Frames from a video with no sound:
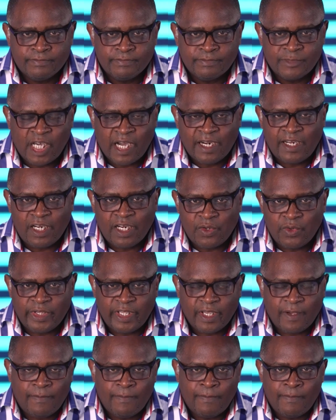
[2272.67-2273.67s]

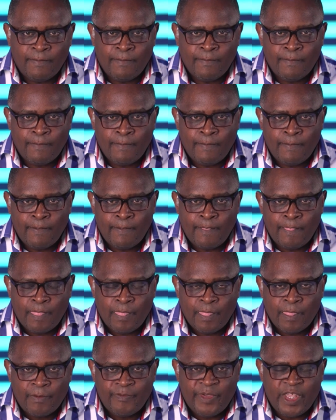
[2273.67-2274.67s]
Hallelujah.
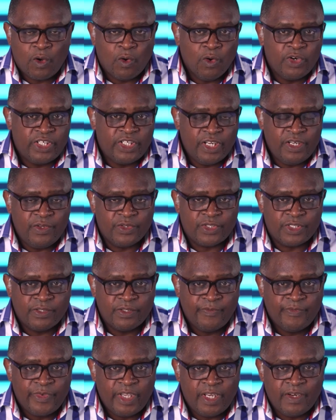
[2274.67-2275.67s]
He continues
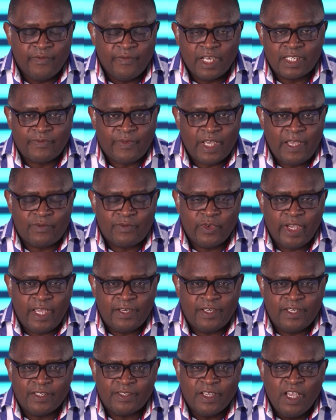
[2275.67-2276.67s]
in verse 5 to 8,
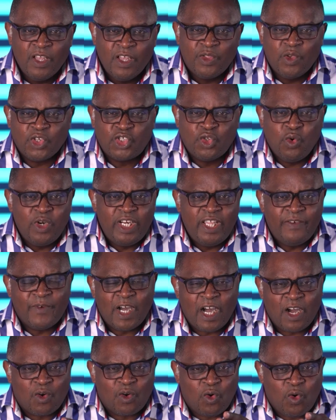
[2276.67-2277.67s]
he says, those who live
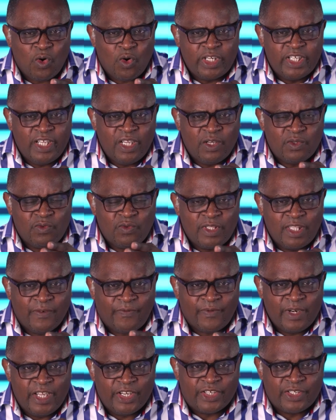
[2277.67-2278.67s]
according to the
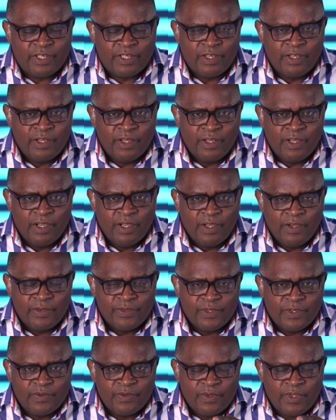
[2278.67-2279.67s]
flesh,
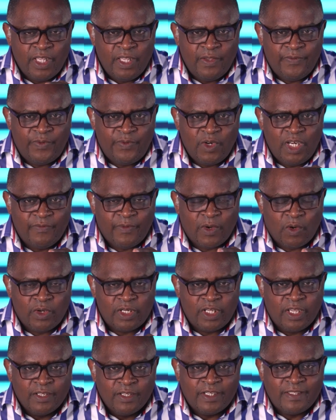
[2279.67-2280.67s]
if you live according,
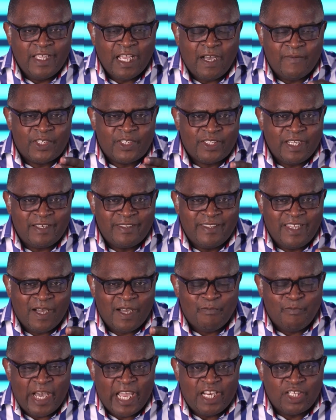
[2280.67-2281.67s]
so they have set their
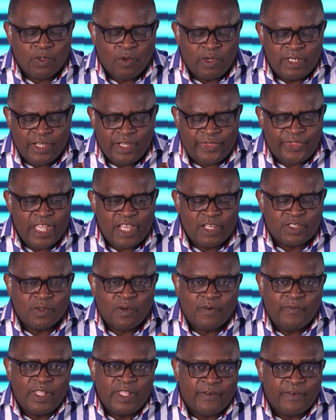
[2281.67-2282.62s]
minds on the things of the